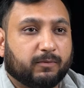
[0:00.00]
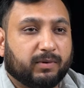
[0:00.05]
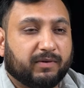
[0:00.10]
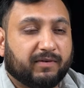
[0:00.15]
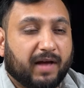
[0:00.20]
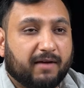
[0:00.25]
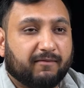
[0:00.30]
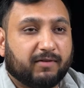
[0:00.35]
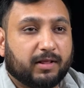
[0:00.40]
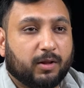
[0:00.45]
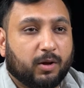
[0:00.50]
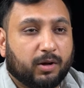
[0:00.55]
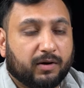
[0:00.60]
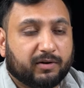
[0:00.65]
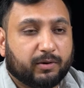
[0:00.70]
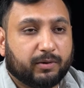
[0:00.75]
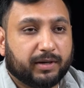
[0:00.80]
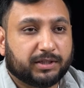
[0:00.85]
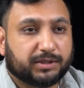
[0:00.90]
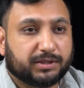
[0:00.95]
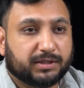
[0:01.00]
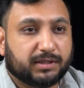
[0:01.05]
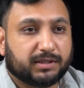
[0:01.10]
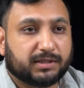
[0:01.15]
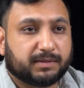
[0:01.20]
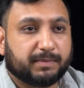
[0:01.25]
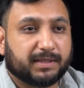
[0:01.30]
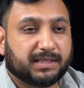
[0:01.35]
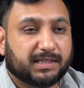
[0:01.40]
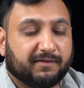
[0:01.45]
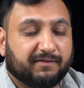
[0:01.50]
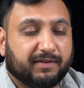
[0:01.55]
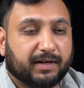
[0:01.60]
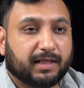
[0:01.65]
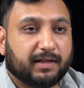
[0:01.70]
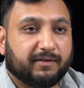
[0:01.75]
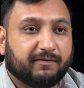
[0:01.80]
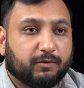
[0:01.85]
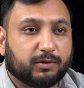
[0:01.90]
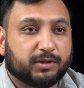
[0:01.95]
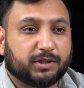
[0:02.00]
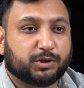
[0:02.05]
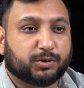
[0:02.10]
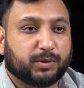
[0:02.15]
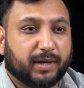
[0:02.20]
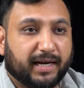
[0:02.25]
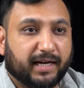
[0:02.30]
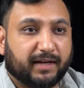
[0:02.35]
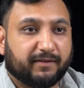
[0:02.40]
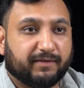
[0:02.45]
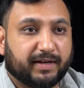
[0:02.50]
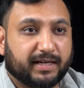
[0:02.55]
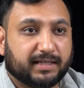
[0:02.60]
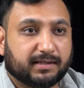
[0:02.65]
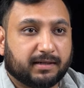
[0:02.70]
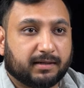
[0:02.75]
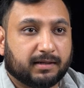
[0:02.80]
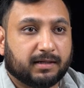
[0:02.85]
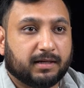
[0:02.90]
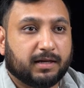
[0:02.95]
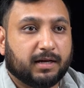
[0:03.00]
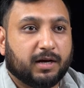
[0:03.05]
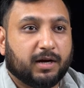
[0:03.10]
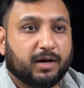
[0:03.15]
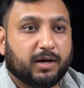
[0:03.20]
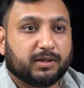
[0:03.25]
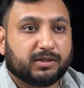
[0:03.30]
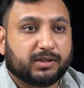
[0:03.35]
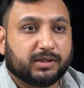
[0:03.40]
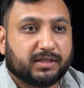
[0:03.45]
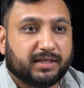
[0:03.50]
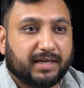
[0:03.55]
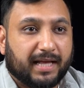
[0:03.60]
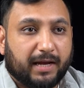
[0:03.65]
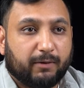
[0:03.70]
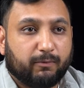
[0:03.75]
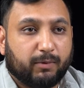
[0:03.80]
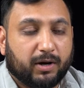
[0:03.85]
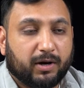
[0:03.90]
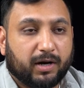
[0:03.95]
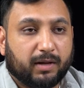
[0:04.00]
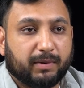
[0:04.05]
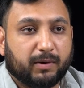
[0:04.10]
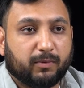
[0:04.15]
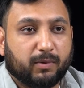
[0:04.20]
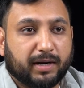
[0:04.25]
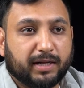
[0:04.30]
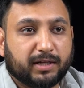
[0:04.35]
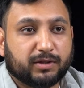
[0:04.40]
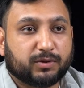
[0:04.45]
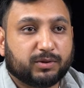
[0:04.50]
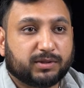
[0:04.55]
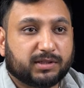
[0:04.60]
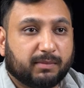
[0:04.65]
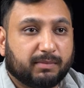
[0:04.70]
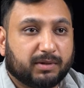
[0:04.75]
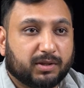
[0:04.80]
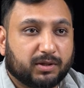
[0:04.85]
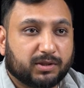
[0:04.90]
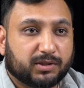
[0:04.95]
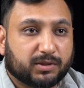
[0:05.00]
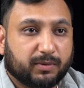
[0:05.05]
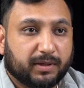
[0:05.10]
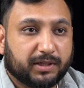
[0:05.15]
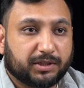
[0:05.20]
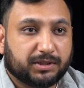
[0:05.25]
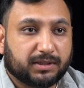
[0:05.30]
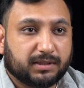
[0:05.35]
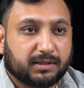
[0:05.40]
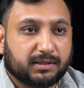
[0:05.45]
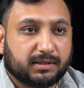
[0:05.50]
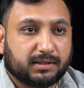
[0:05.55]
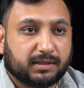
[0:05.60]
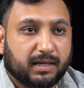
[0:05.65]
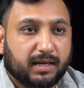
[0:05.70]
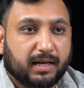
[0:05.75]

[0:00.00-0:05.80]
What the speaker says: we have a lot of questions specifically for the training visa. So today we're going to be running through some of those questions